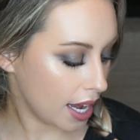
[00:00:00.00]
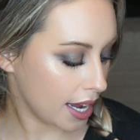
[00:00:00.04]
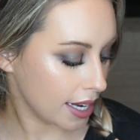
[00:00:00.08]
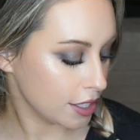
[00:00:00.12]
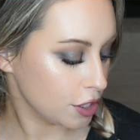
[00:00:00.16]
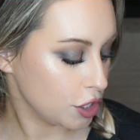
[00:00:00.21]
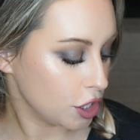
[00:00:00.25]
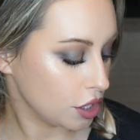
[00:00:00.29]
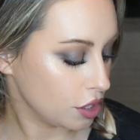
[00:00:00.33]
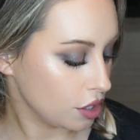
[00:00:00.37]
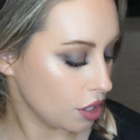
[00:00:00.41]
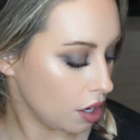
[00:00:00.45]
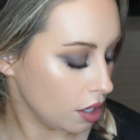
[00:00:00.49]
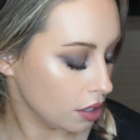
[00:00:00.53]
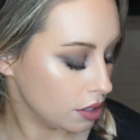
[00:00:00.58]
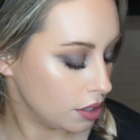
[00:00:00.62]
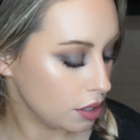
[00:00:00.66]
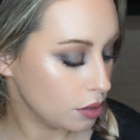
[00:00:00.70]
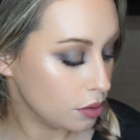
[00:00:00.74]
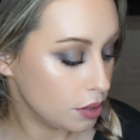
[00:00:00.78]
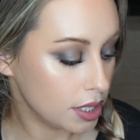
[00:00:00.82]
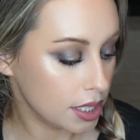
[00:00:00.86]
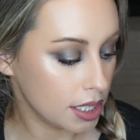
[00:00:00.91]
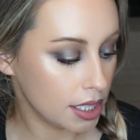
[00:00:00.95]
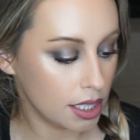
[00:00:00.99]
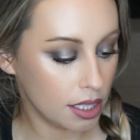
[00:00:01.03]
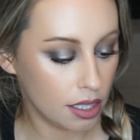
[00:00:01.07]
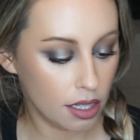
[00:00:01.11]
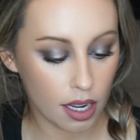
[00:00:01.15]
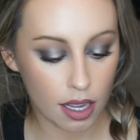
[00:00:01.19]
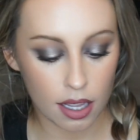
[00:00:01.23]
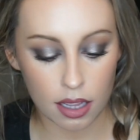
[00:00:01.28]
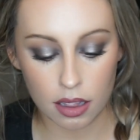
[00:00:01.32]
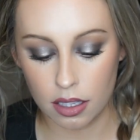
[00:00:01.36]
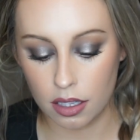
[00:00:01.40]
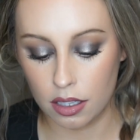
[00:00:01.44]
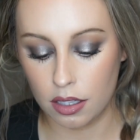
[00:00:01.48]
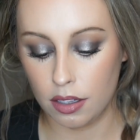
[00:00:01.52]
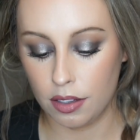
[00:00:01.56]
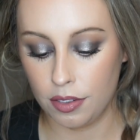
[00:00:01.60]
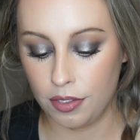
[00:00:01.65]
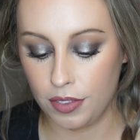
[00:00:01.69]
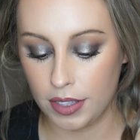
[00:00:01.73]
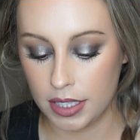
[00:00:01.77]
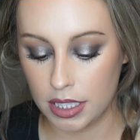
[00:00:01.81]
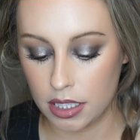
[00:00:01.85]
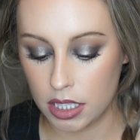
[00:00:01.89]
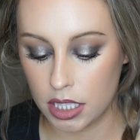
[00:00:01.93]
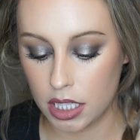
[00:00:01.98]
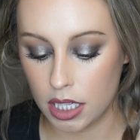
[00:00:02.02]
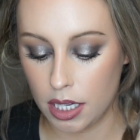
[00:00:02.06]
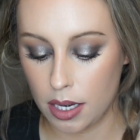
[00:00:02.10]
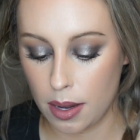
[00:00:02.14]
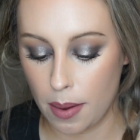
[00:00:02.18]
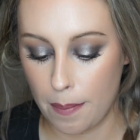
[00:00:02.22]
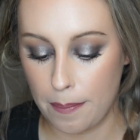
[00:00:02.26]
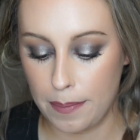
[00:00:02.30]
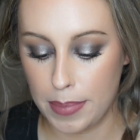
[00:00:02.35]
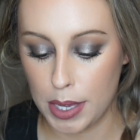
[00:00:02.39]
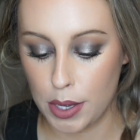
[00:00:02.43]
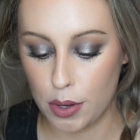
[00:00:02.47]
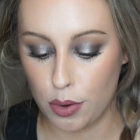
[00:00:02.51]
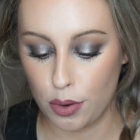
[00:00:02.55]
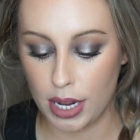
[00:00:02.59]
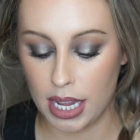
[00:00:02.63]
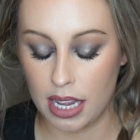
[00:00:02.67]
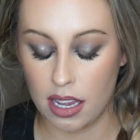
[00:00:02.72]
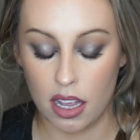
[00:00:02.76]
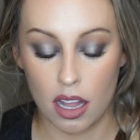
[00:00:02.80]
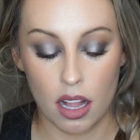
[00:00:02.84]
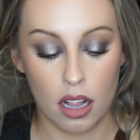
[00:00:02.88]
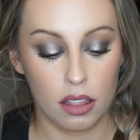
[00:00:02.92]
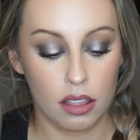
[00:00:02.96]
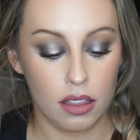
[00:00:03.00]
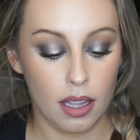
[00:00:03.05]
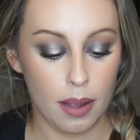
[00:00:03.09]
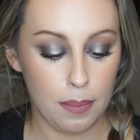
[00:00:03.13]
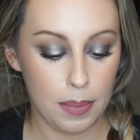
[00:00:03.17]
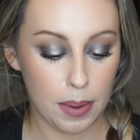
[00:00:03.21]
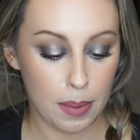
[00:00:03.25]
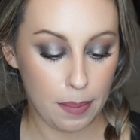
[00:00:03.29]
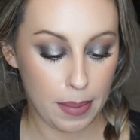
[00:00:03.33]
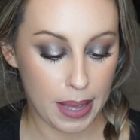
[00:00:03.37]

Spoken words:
I just also did a little Fenty Beauty lip